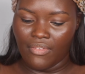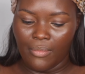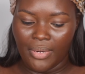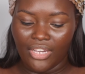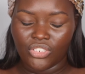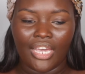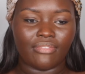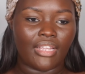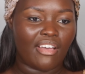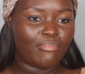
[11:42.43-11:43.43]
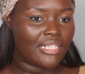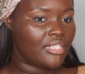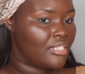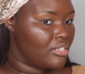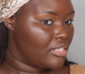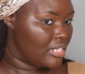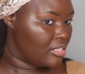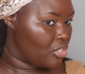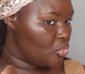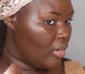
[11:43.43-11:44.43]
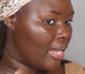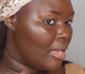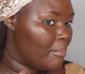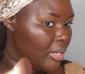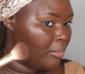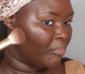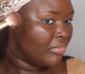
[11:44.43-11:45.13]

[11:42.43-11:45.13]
I would actually have to have my sister test it and try it, but